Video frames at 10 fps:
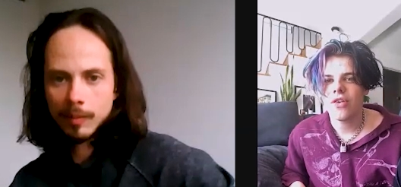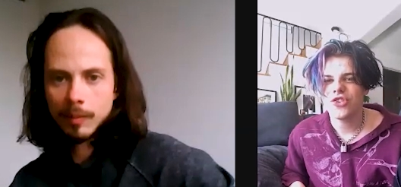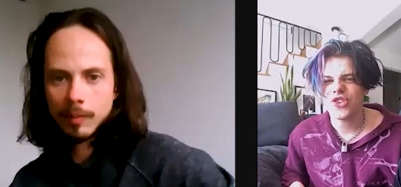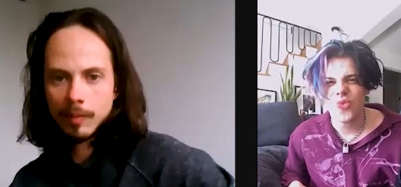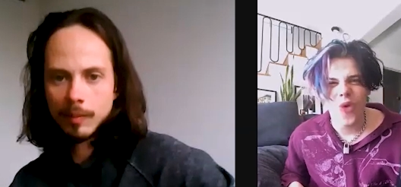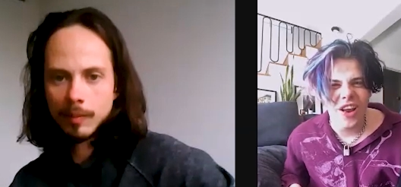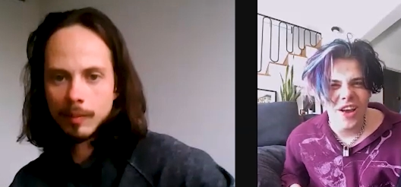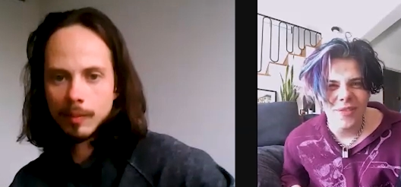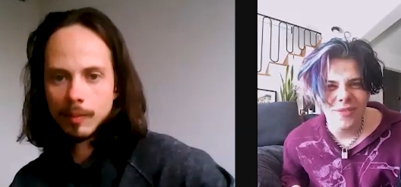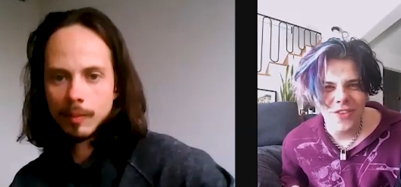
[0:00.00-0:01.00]
Speaker 1: just want
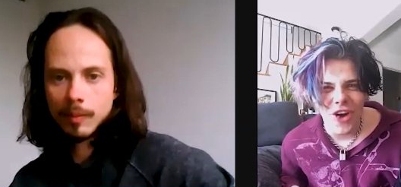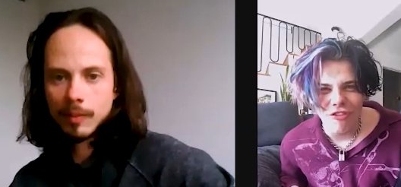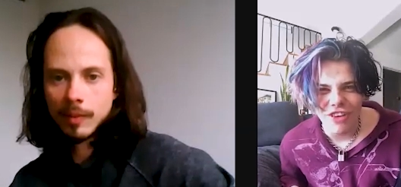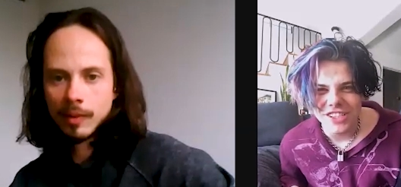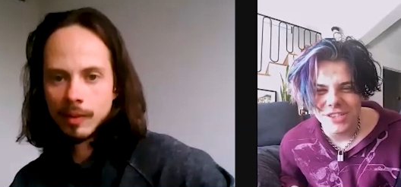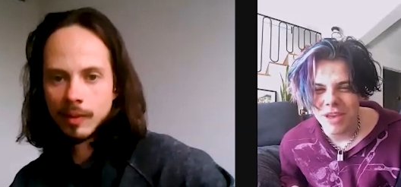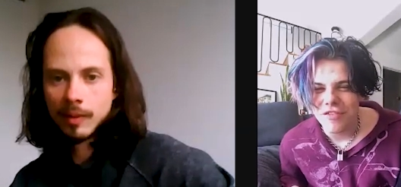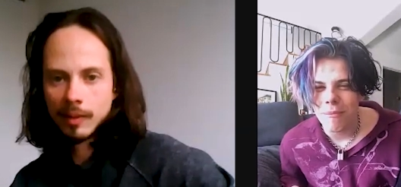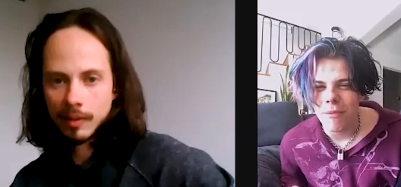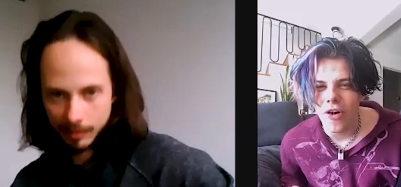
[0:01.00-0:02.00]
to convince them
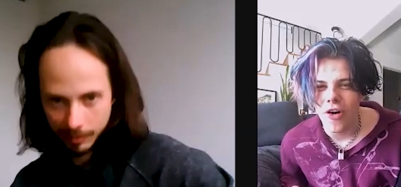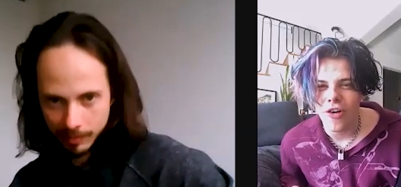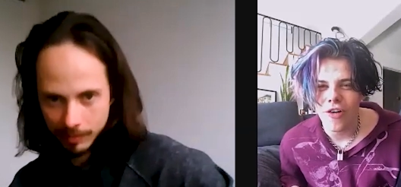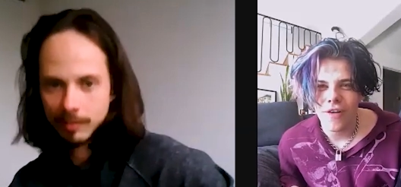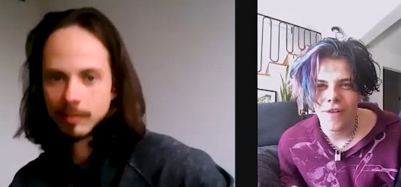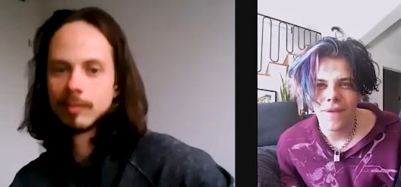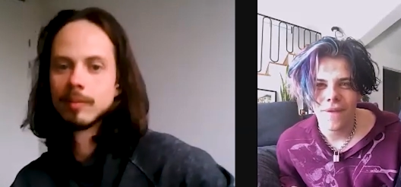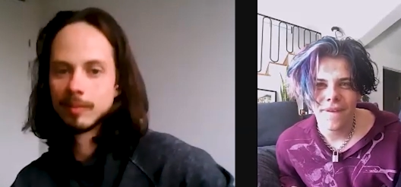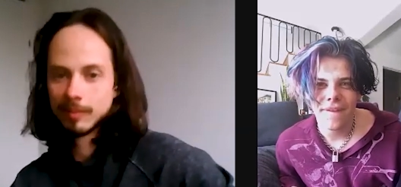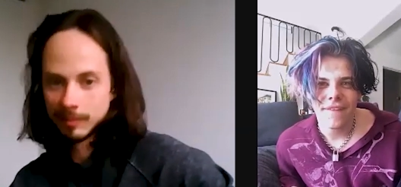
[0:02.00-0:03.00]
even more.
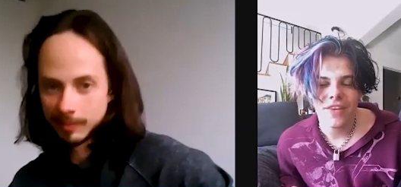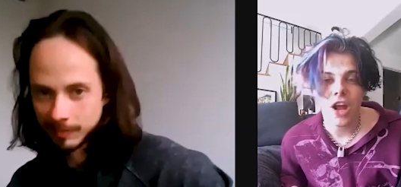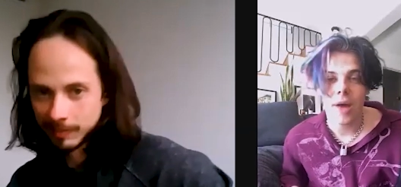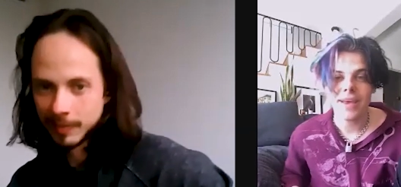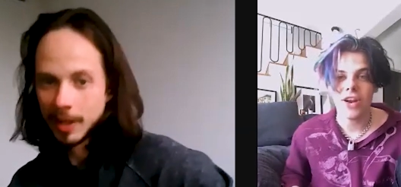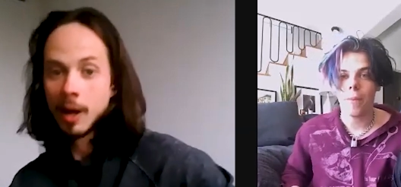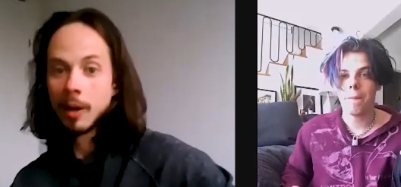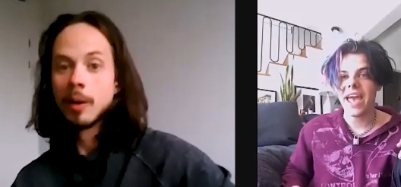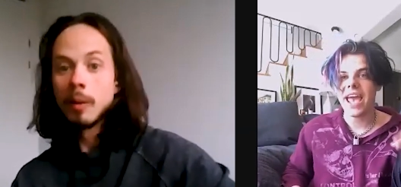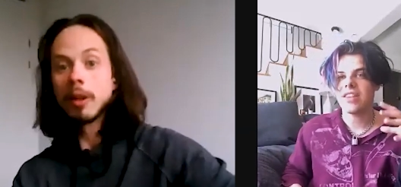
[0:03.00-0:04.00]
Mm. You know what I mean? Or
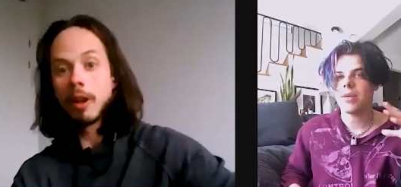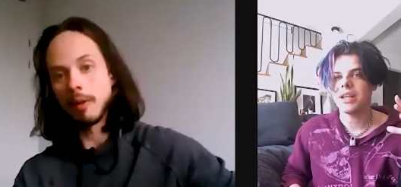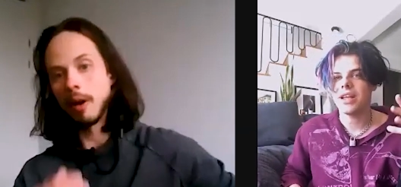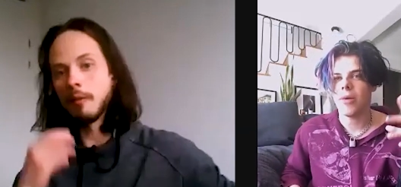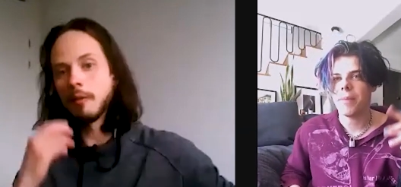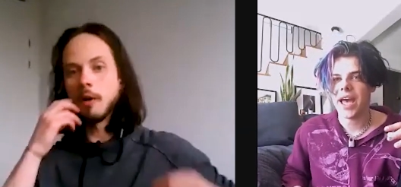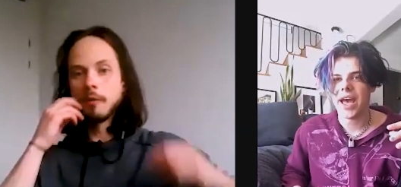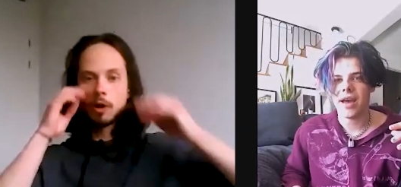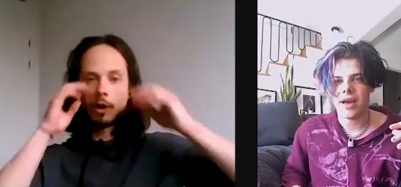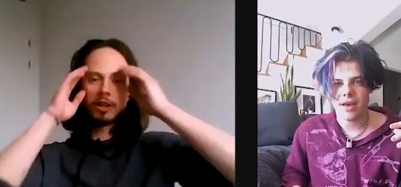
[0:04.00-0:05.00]
pity them a little.
Speaker 2: Of,
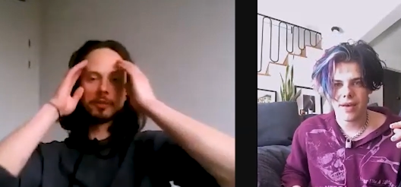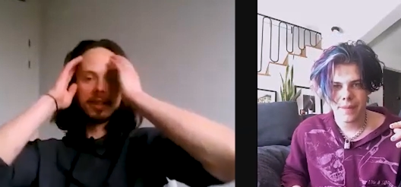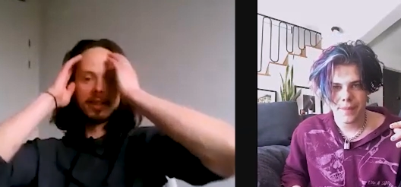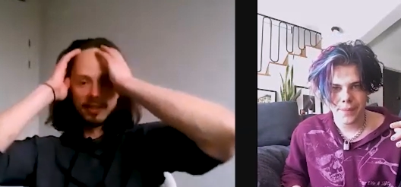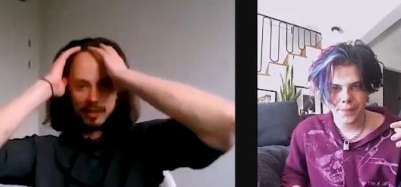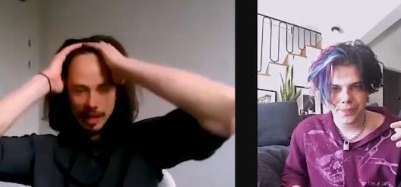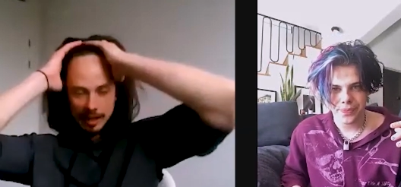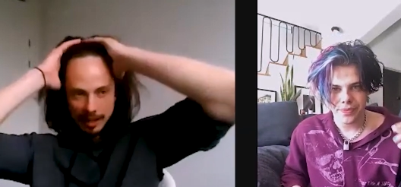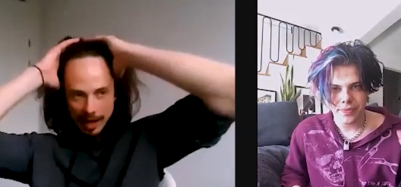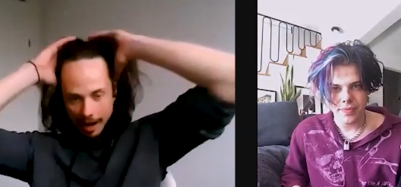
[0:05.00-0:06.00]
of course, because
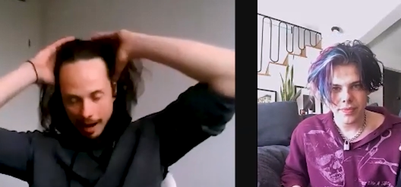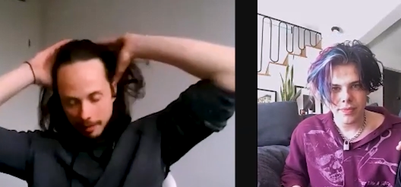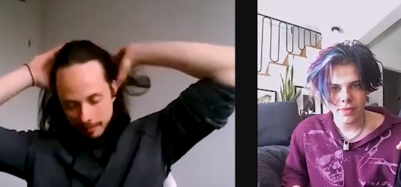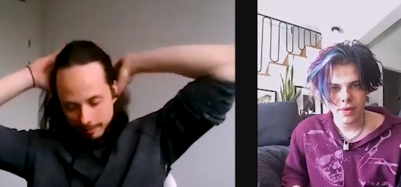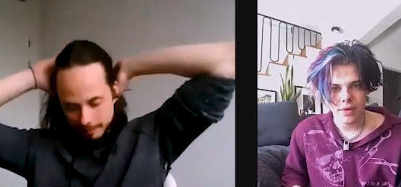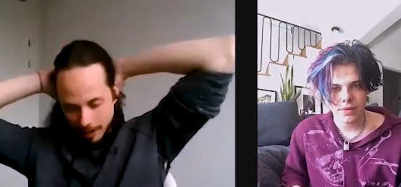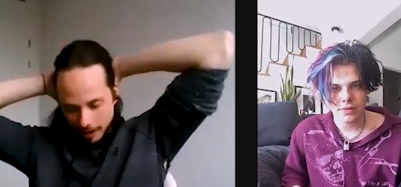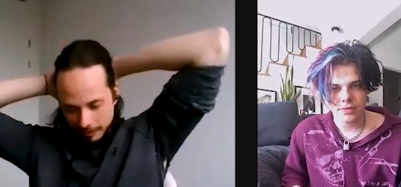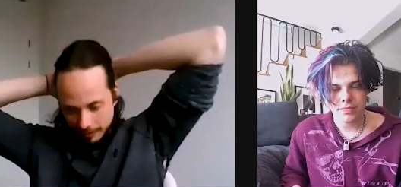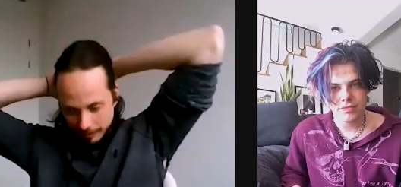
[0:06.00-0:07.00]
uh, uh,
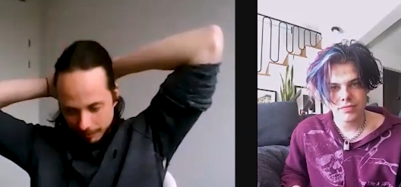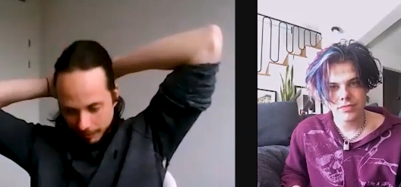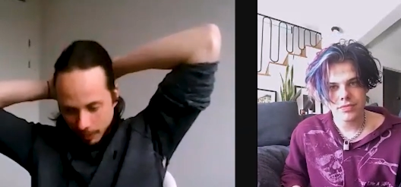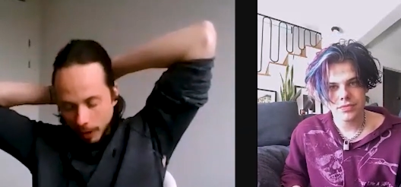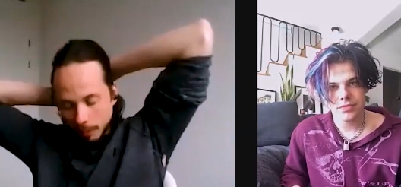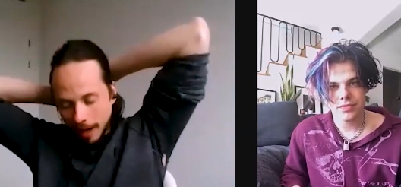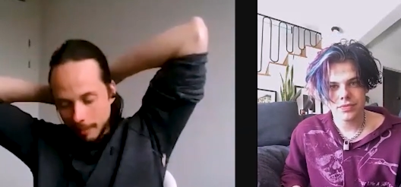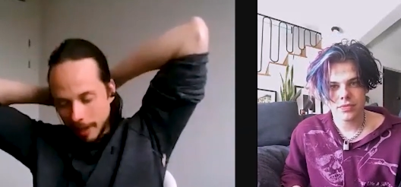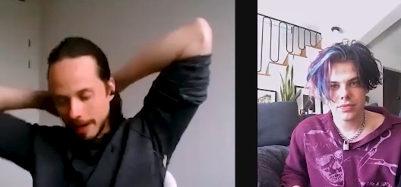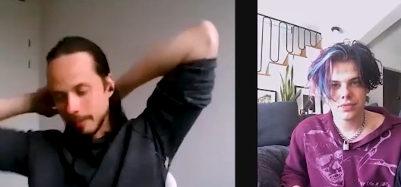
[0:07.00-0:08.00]
well, my
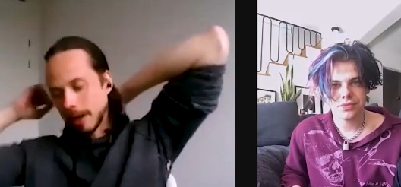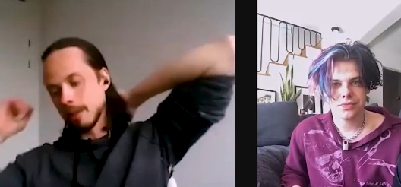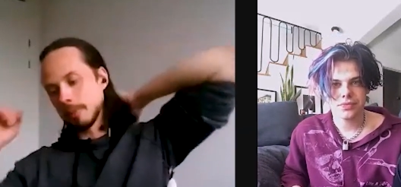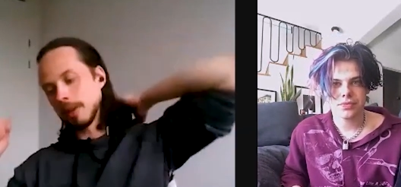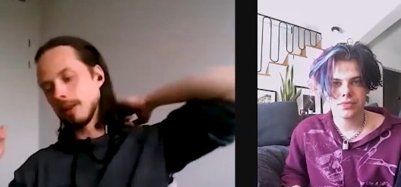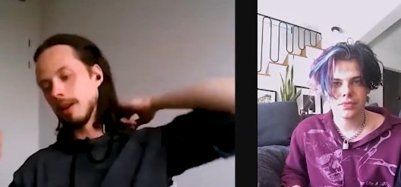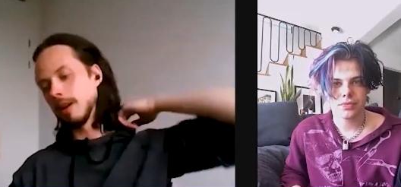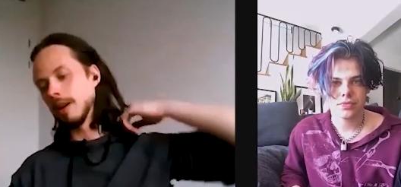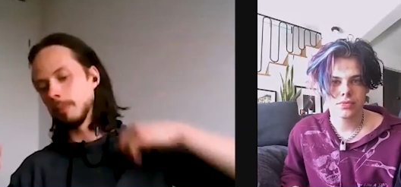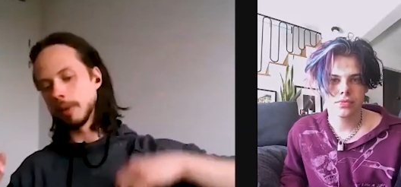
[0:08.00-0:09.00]
my, my opinion
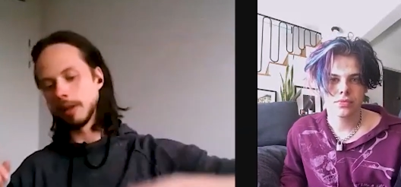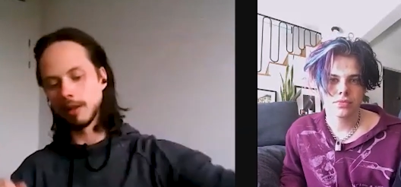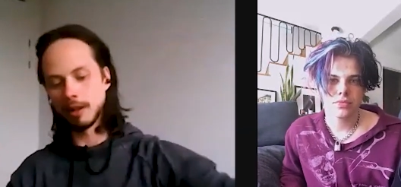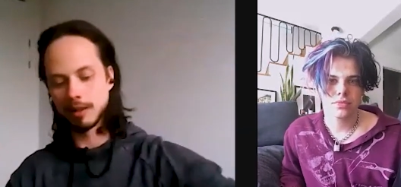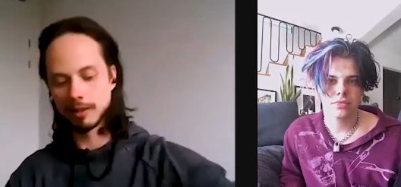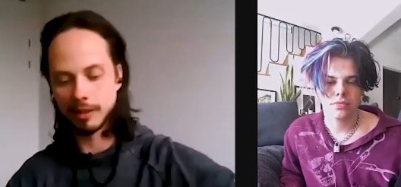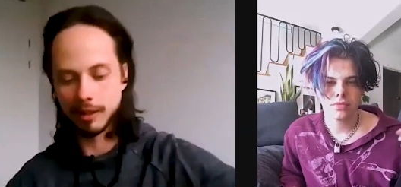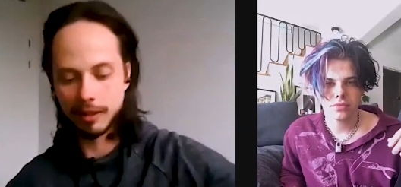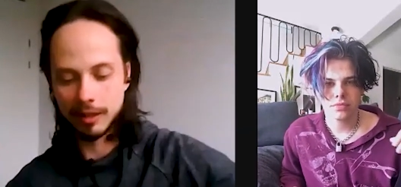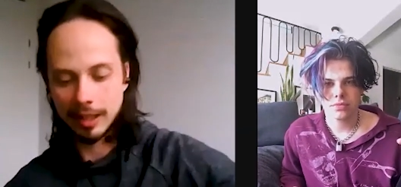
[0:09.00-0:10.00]
uh, opinion on this all